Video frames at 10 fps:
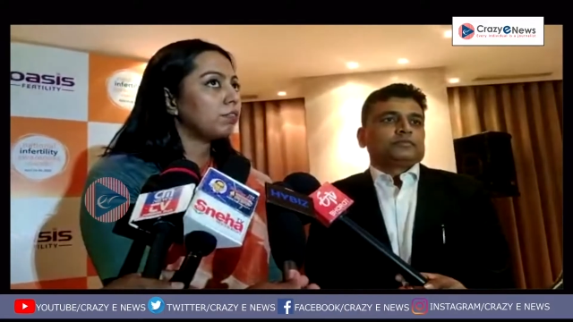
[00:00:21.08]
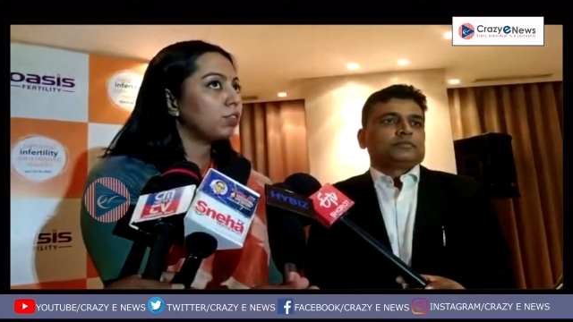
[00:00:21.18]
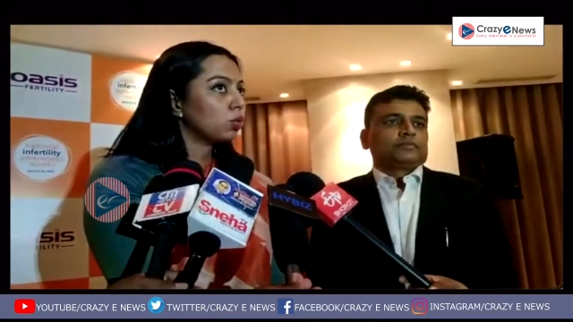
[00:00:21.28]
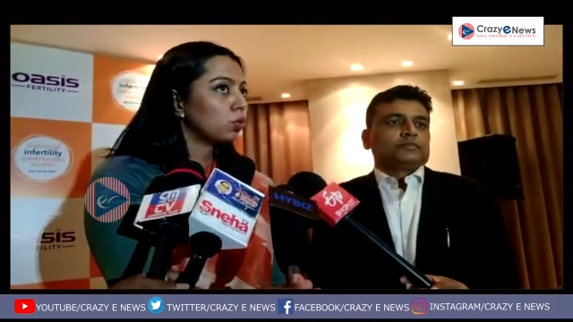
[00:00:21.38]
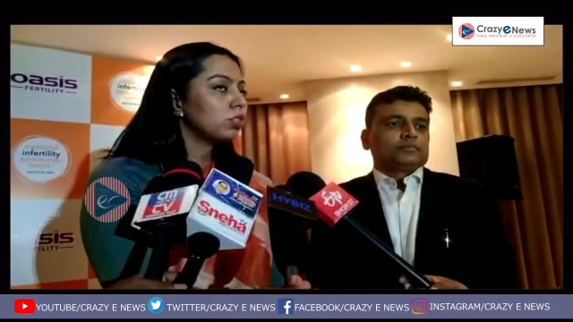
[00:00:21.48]
Speaker 1: For
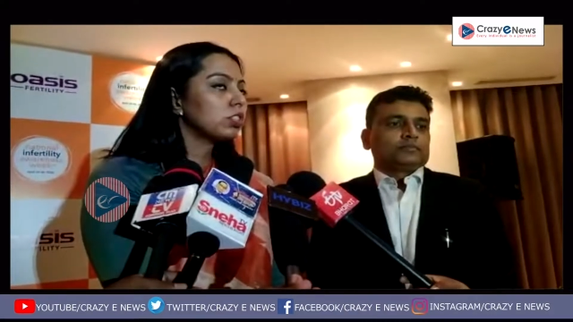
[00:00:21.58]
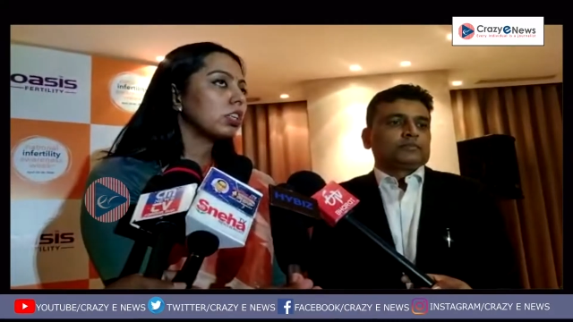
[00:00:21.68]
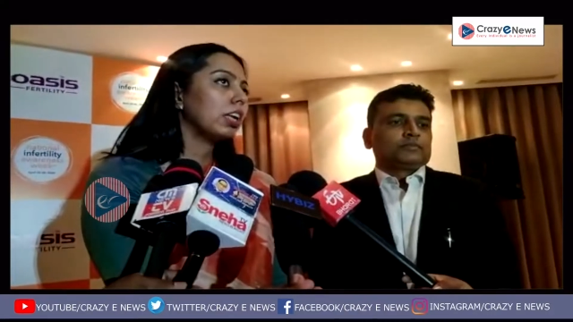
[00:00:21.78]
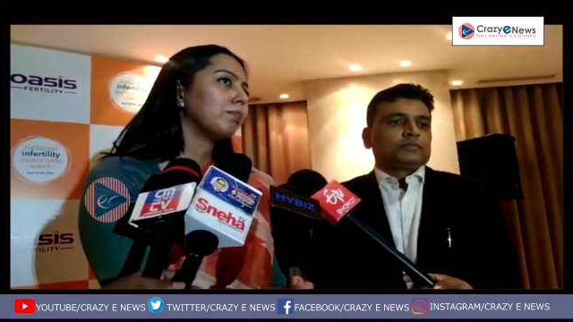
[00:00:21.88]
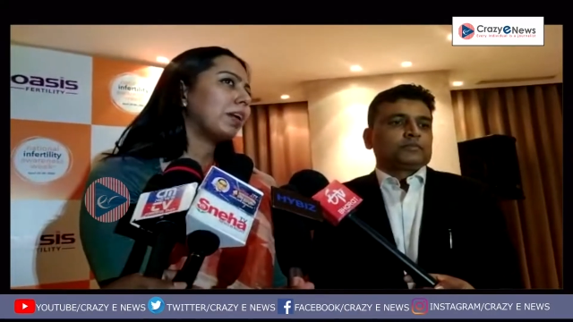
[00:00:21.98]
those,
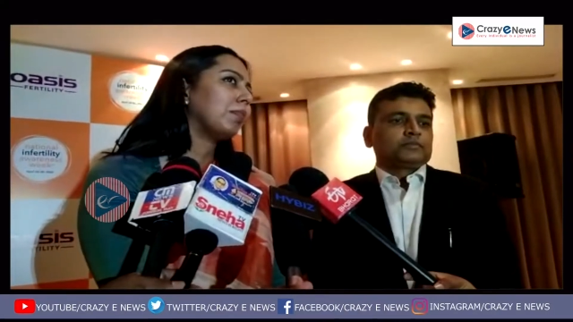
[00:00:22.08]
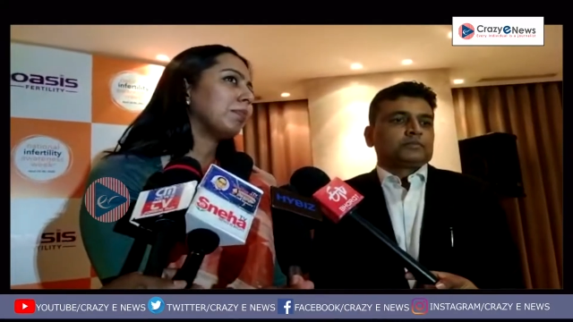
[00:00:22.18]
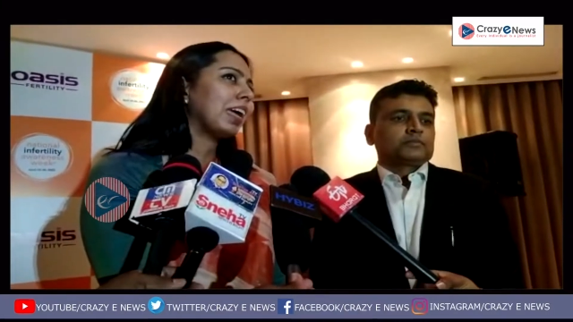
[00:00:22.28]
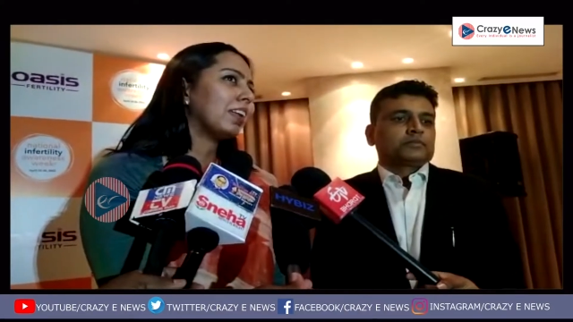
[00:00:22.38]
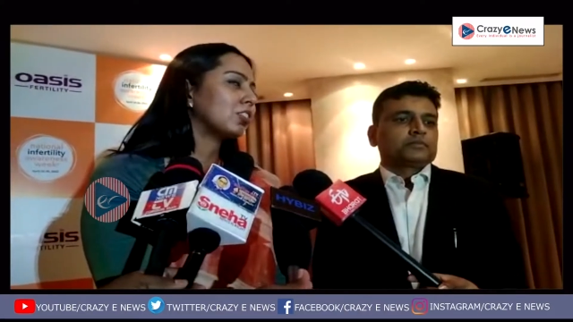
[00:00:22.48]
it might
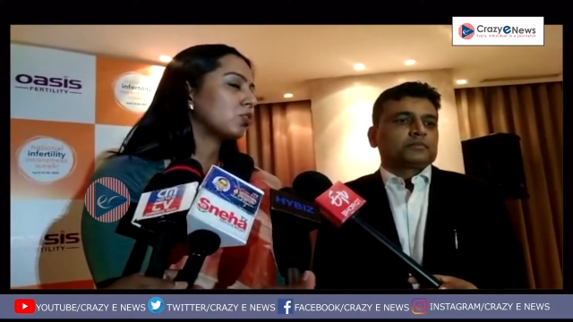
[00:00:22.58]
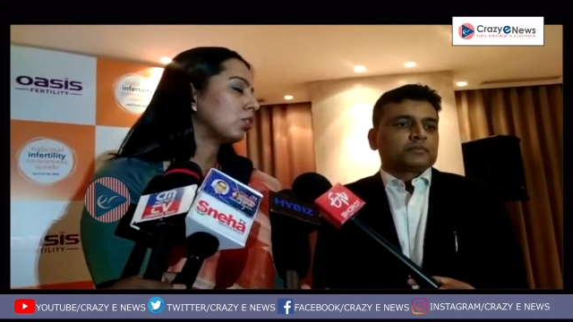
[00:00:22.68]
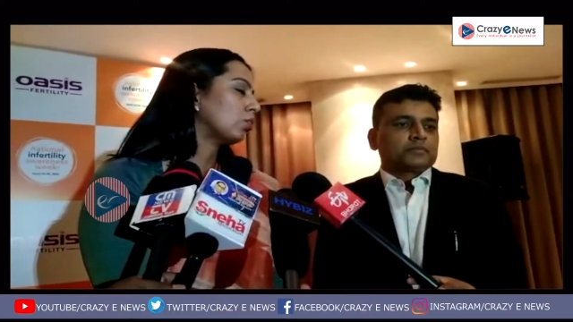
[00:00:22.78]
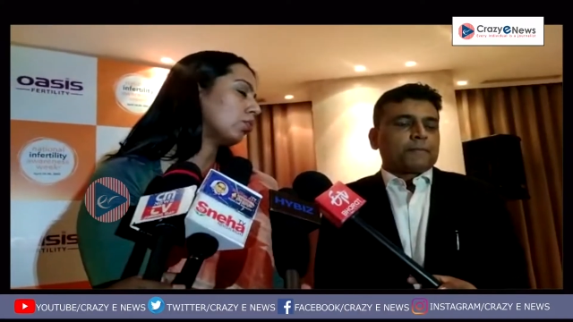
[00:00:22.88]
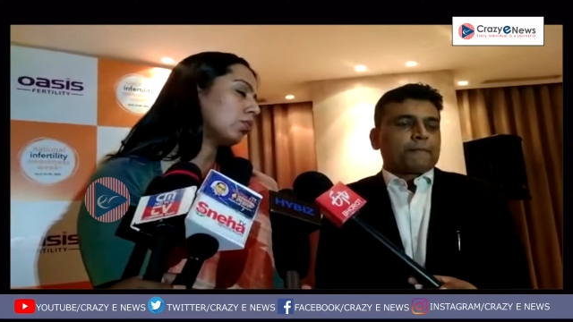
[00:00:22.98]
be an extra
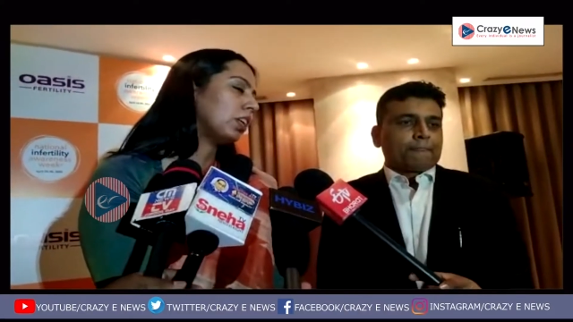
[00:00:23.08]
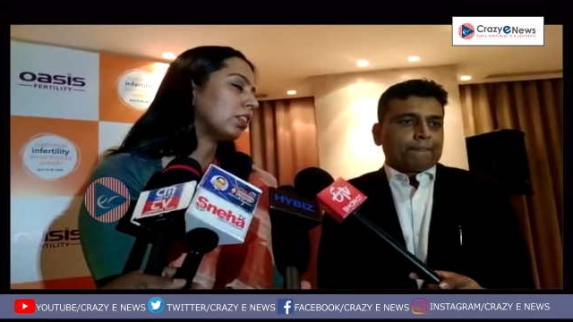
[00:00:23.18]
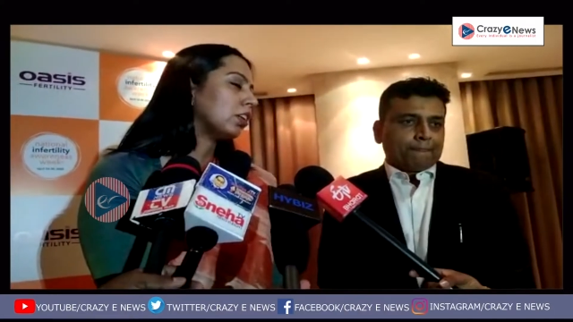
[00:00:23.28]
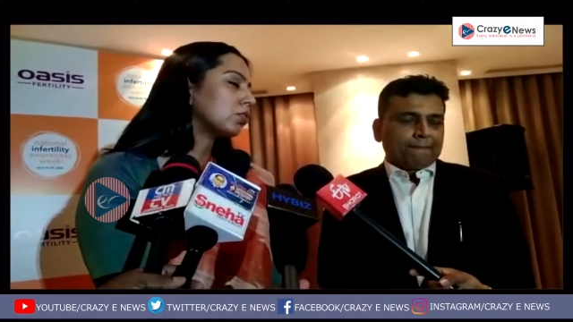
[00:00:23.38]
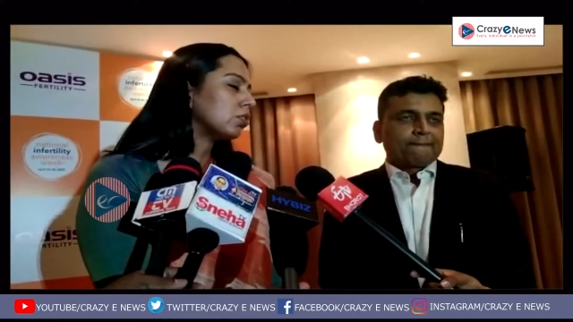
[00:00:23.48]
two to three
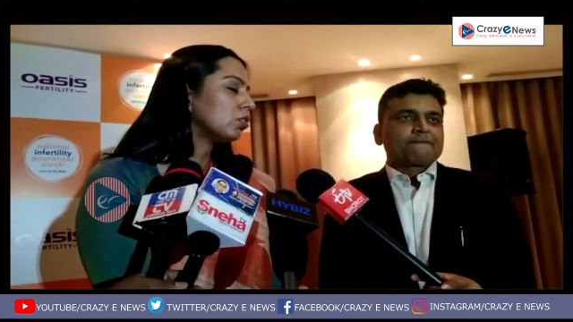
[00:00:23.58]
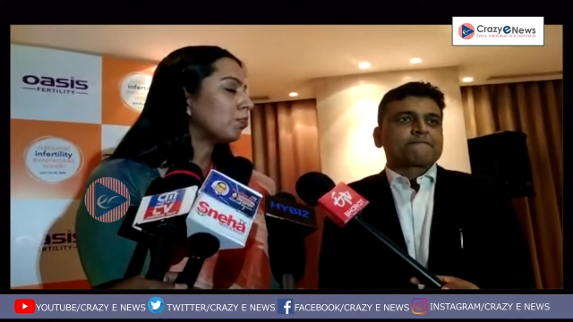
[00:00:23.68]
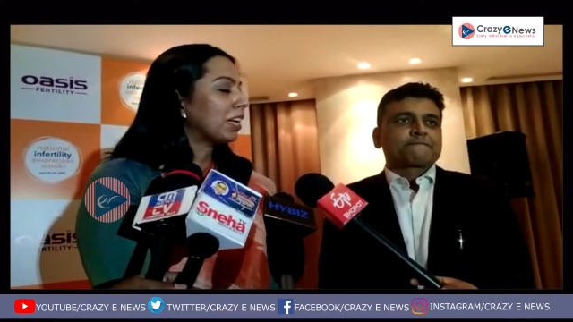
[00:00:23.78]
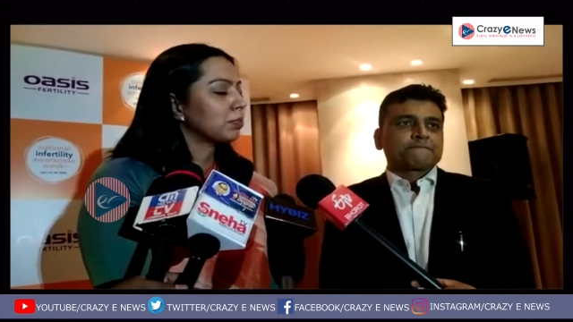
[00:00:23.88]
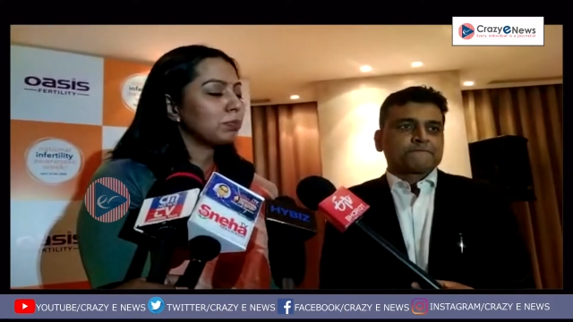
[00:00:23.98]
thousand to
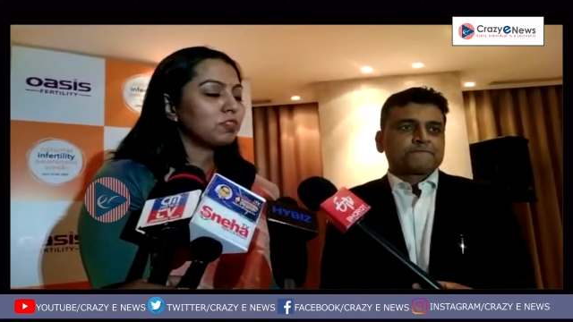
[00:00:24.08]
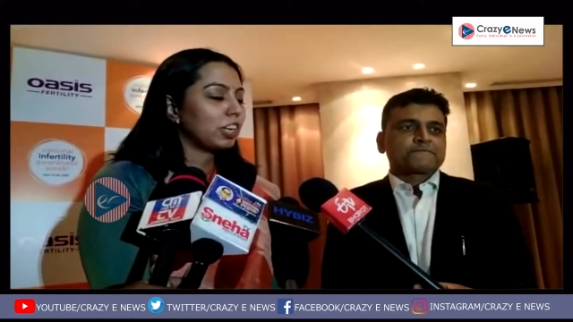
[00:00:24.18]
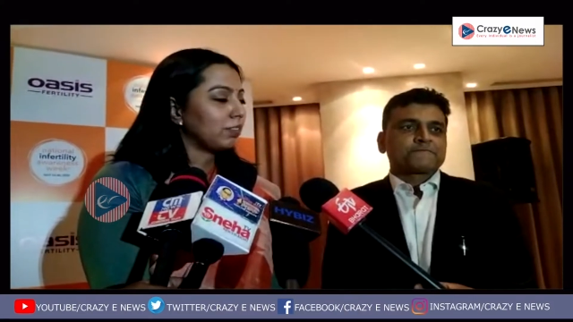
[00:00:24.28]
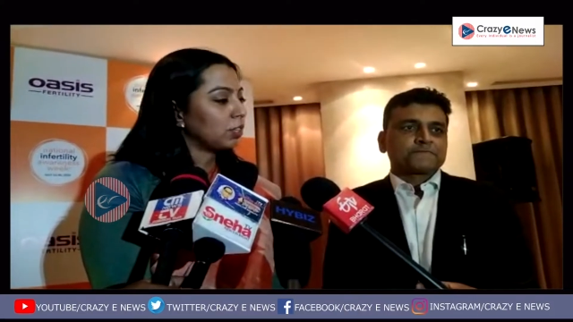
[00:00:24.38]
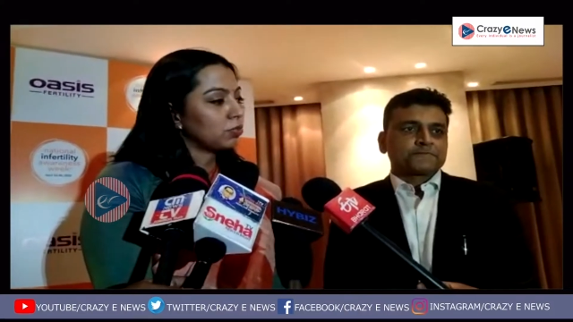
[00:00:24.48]
maximum
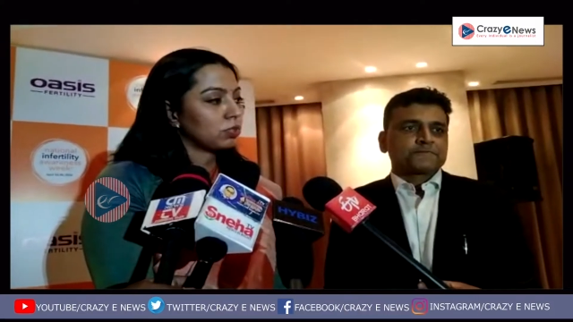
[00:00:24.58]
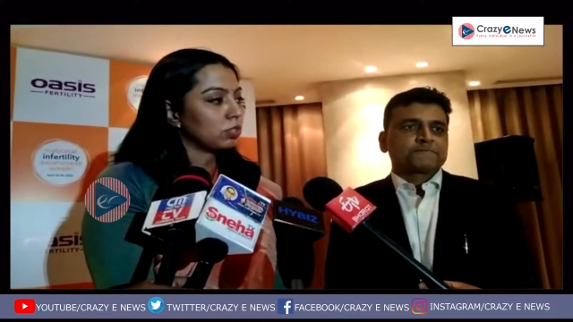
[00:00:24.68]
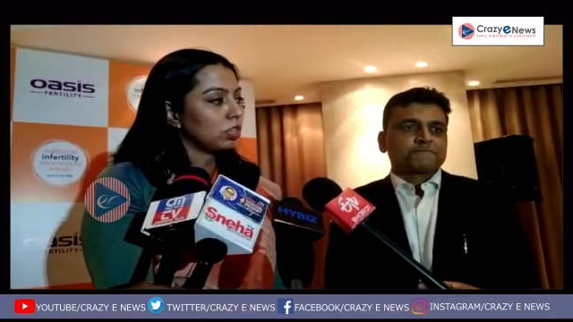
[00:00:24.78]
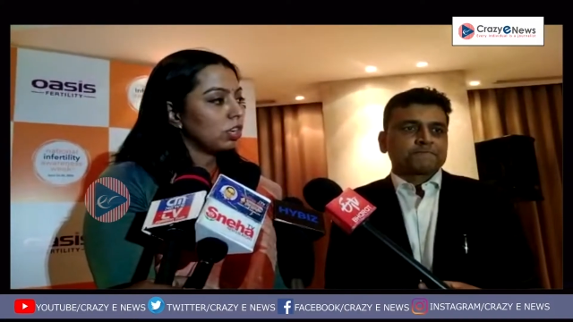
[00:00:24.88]
five thousand.